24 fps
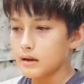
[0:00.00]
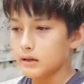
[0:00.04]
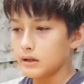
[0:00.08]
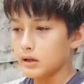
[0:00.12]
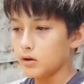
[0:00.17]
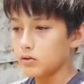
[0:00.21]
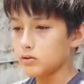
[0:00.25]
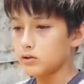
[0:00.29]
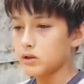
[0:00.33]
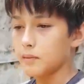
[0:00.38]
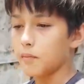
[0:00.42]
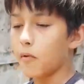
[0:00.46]

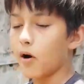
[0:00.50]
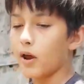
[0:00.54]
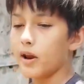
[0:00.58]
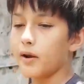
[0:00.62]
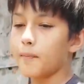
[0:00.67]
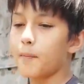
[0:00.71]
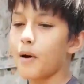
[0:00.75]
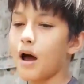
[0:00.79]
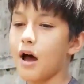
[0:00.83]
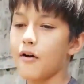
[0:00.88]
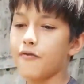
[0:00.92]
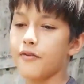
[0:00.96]
use the bottom
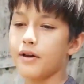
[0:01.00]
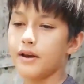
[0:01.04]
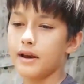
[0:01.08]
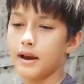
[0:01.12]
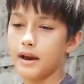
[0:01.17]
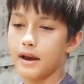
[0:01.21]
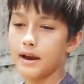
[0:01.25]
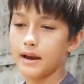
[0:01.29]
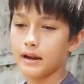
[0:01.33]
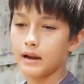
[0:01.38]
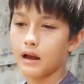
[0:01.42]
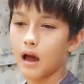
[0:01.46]
half and
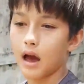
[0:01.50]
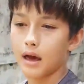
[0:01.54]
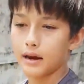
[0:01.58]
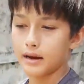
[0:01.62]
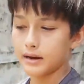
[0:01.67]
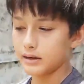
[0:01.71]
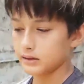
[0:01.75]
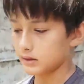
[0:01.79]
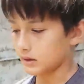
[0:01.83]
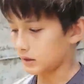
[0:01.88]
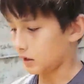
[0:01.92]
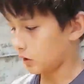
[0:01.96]
then they cut
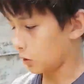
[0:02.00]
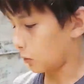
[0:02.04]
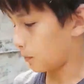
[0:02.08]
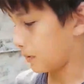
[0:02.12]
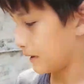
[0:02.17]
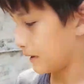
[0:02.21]
into little